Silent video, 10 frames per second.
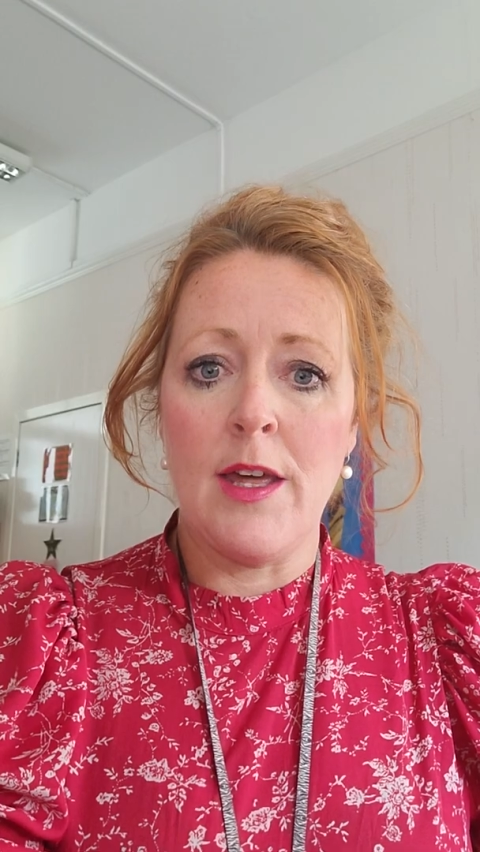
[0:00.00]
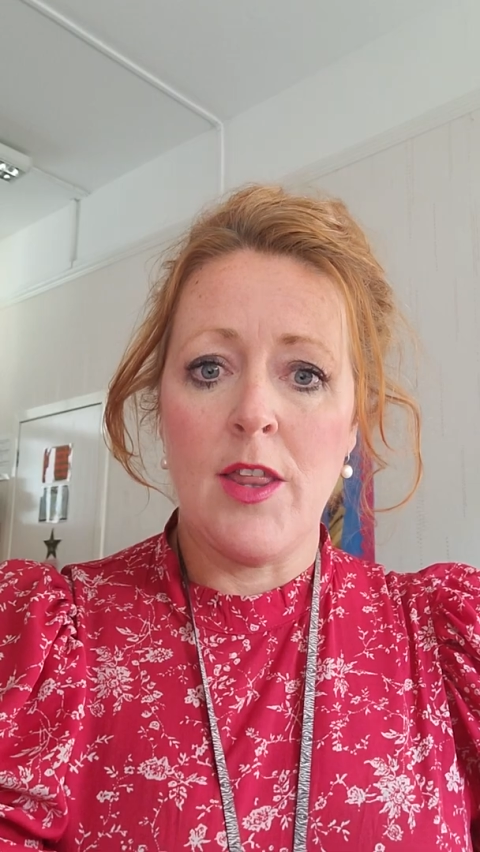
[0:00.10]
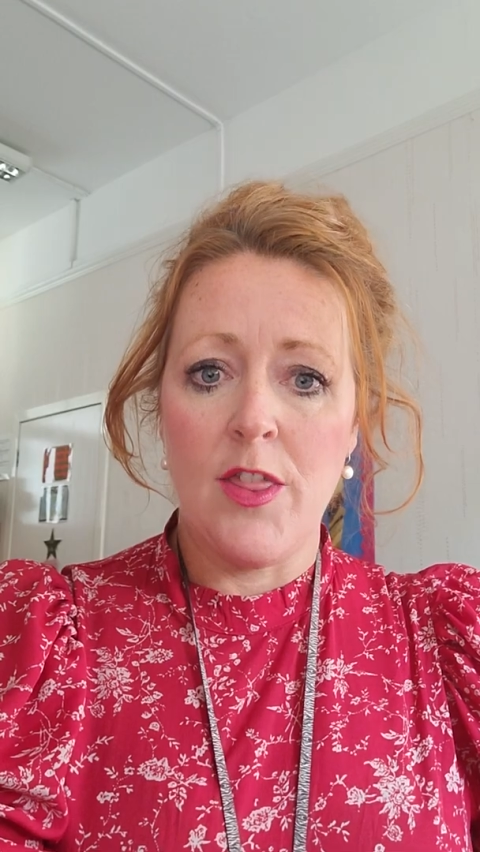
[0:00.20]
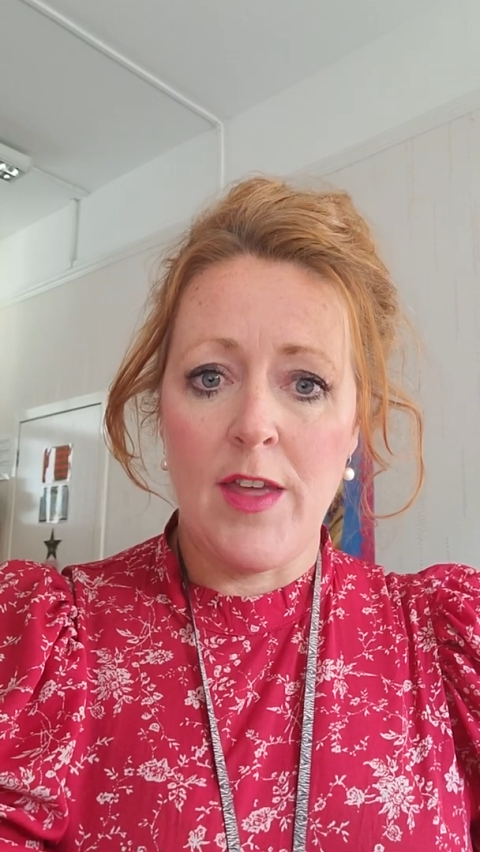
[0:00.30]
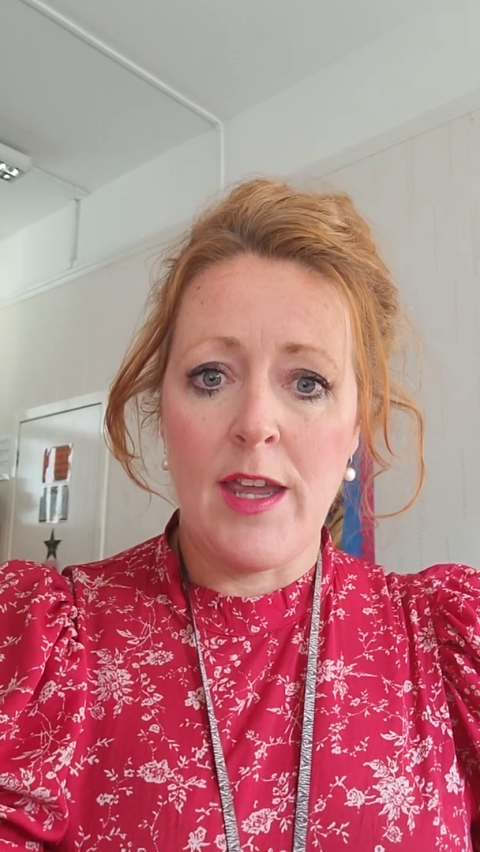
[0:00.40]

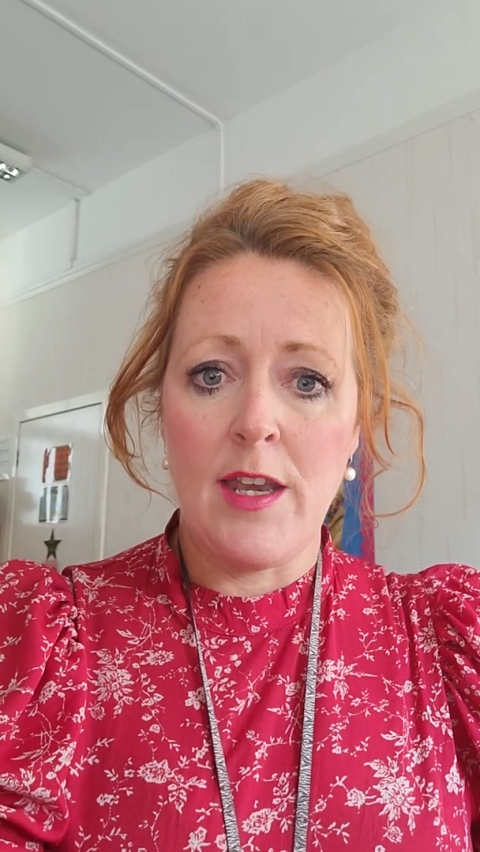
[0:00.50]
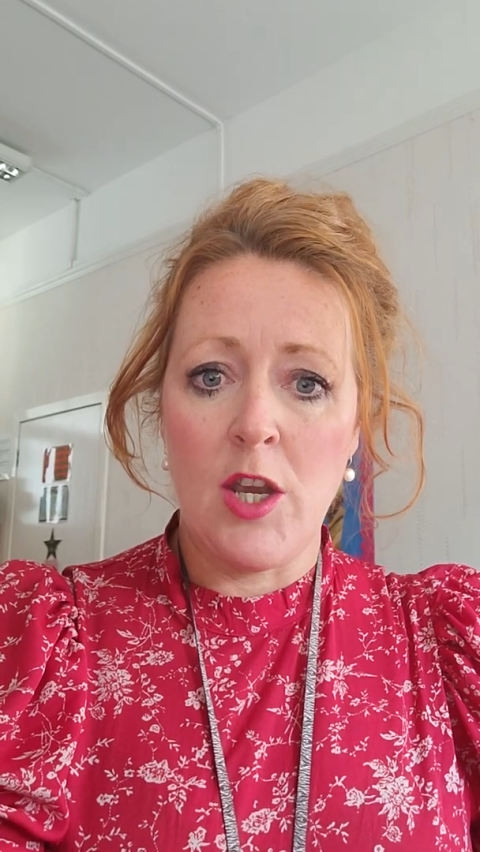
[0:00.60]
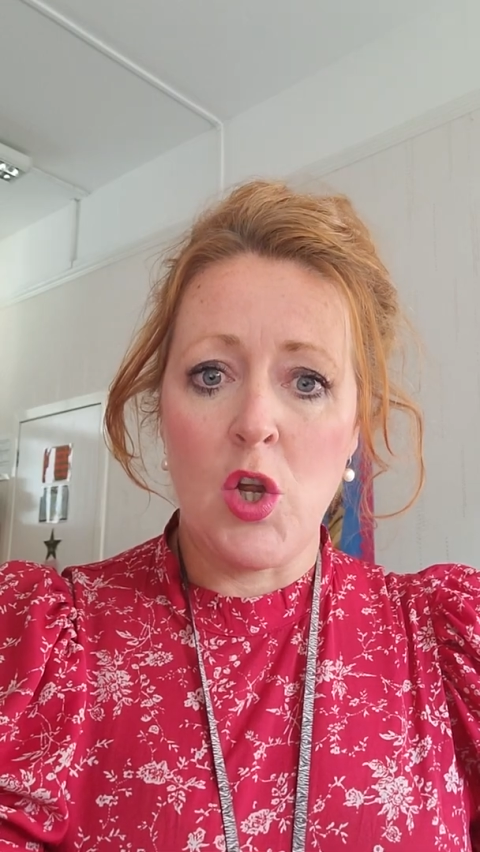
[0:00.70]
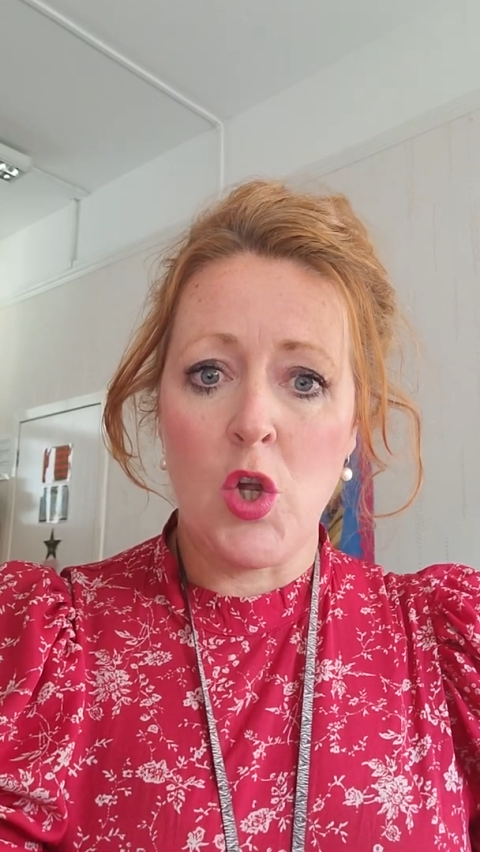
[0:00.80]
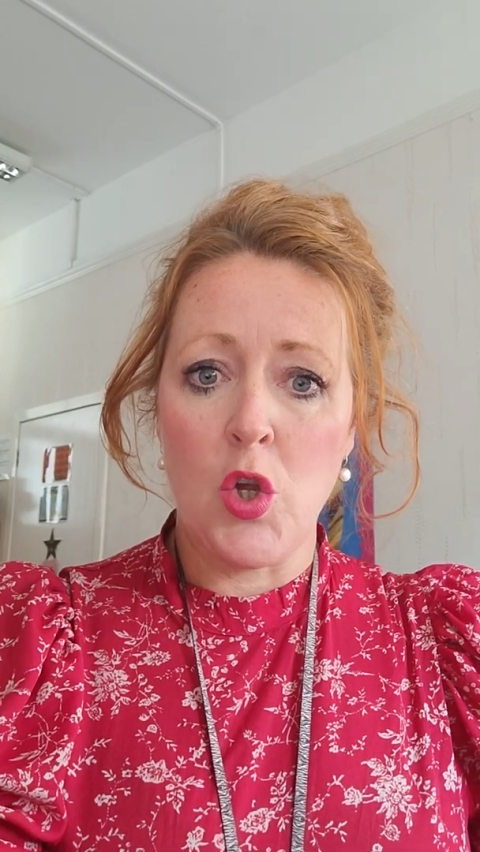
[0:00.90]

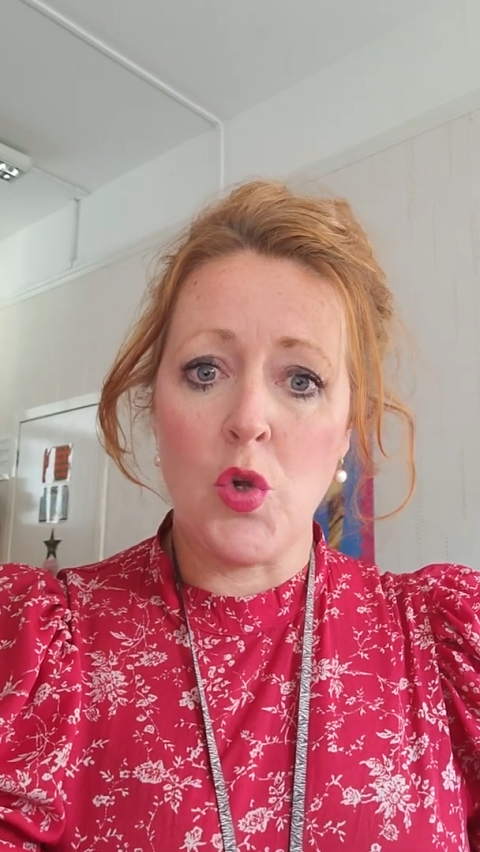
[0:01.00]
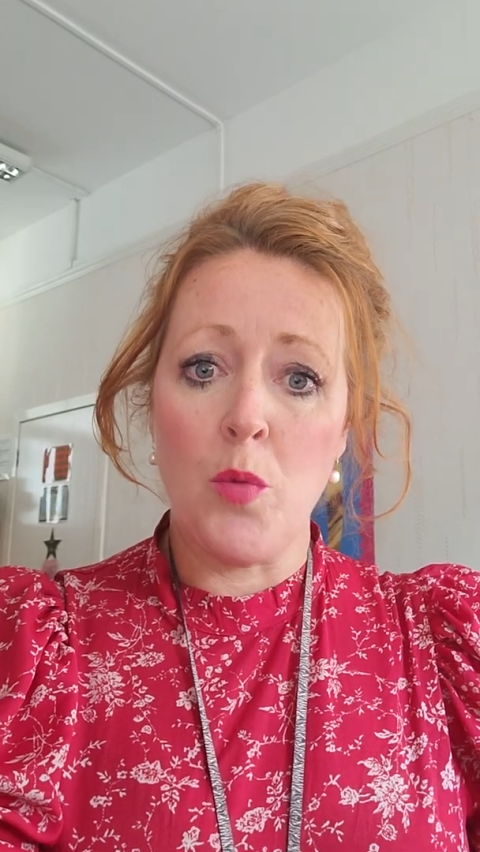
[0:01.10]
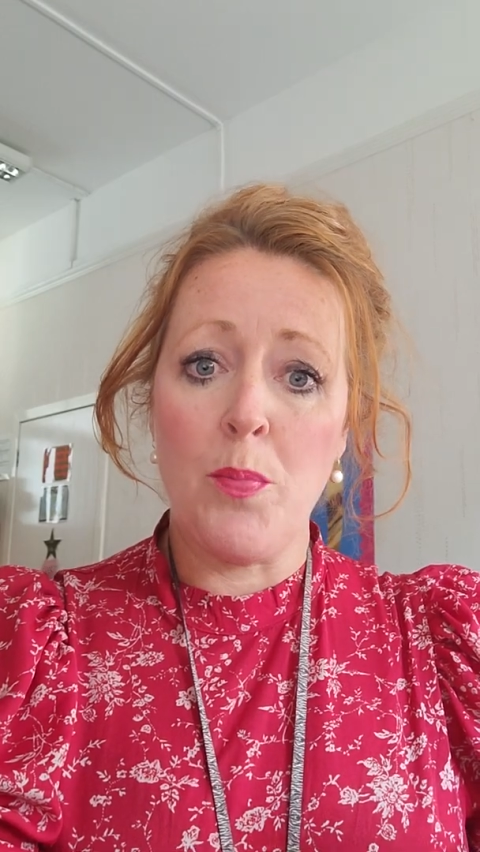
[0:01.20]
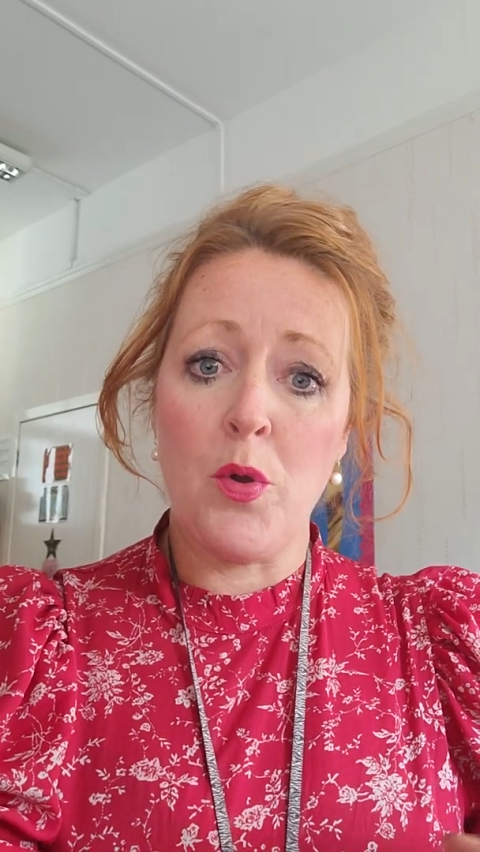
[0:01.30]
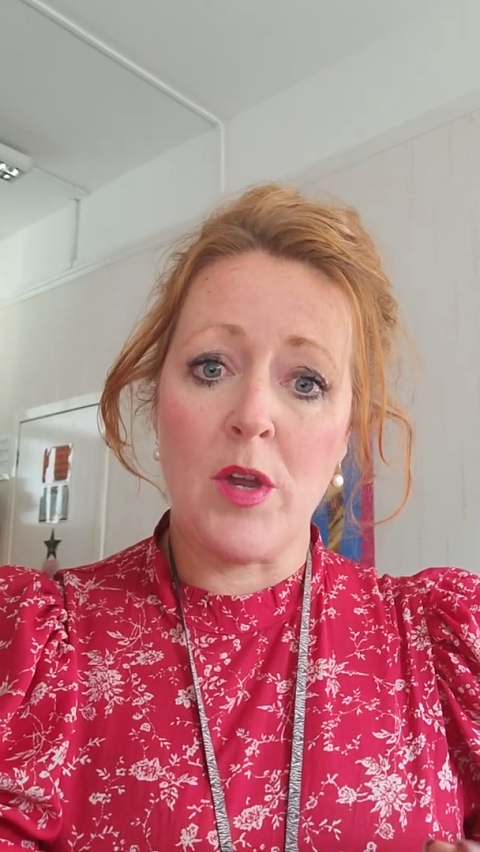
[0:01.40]
then you
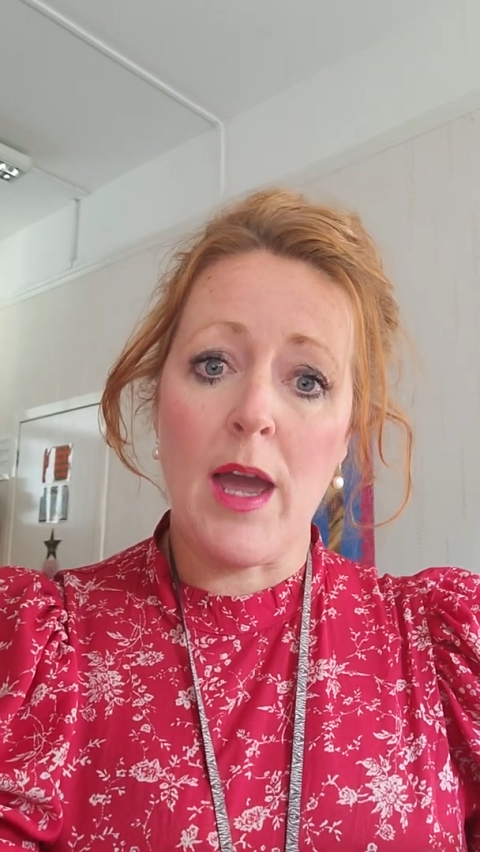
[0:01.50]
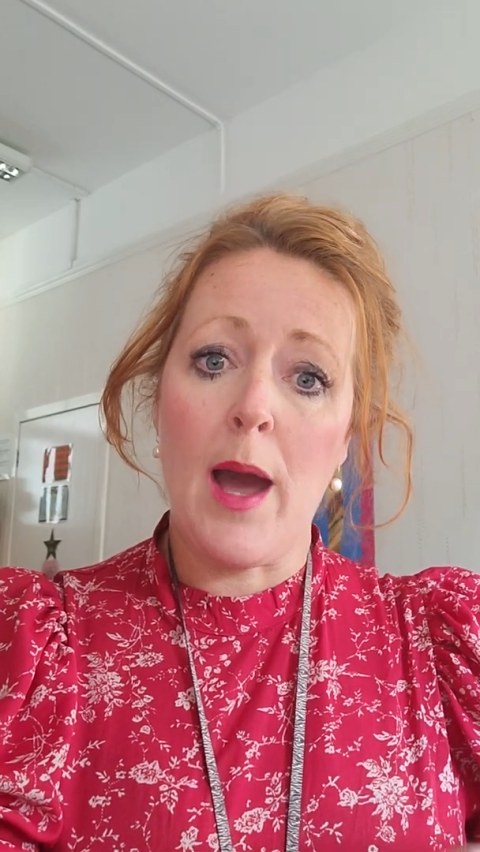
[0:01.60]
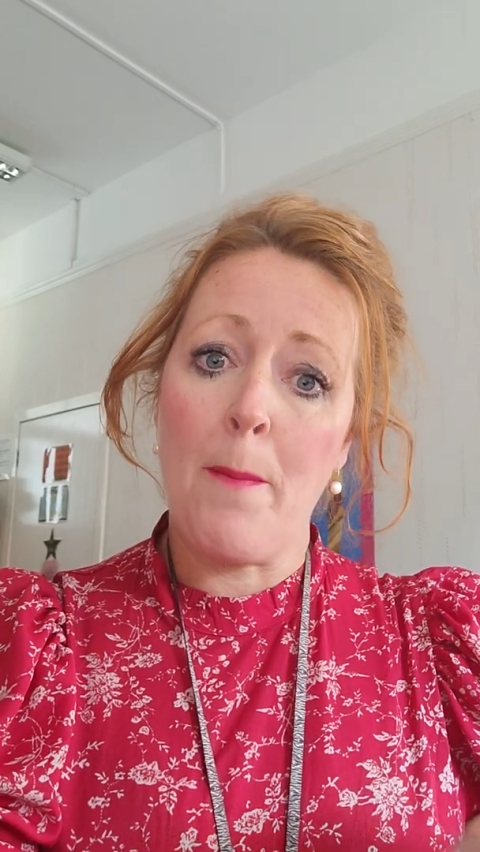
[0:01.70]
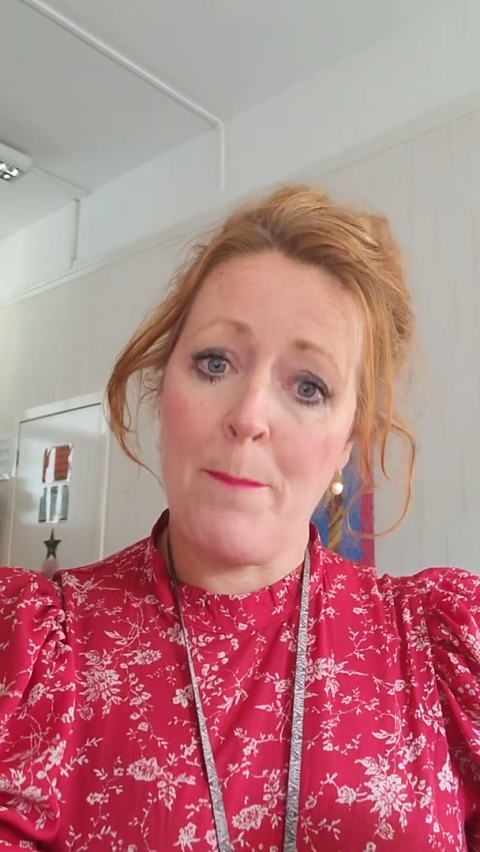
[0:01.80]
book a